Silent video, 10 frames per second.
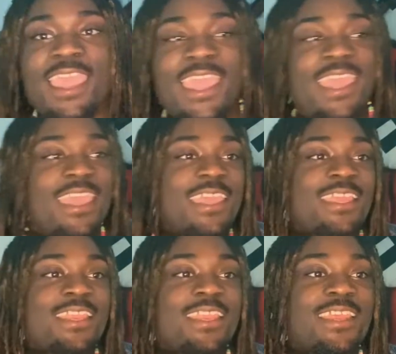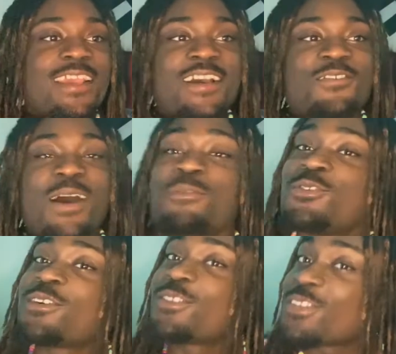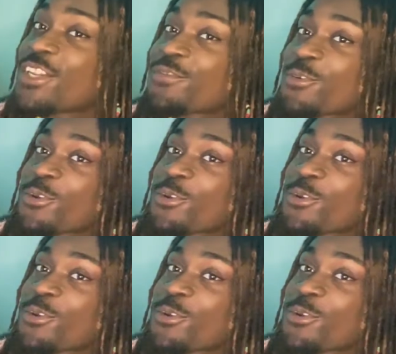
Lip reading: And I'm gonna do it a little different.